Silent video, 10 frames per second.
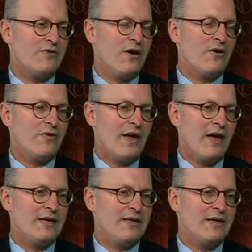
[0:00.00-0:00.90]
growth
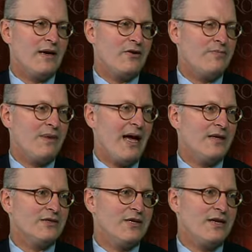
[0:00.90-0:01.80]
and good
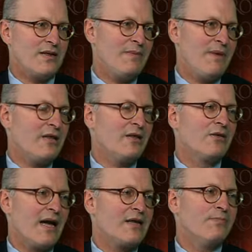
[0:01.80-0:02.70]
balance sheets, and he basically
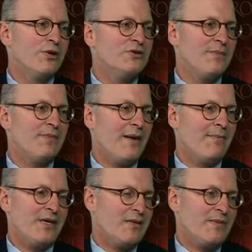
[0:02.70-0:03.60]
likes blue chip
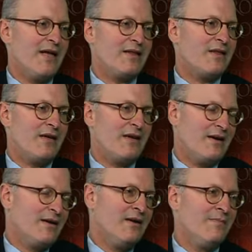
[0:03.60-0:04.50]
companies. I mean, that's
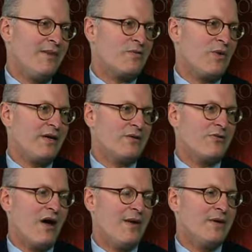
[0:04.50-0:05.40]
the best way to
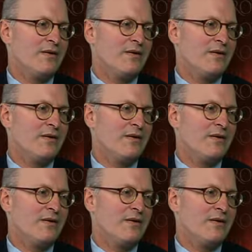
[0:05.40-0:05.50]
describe it.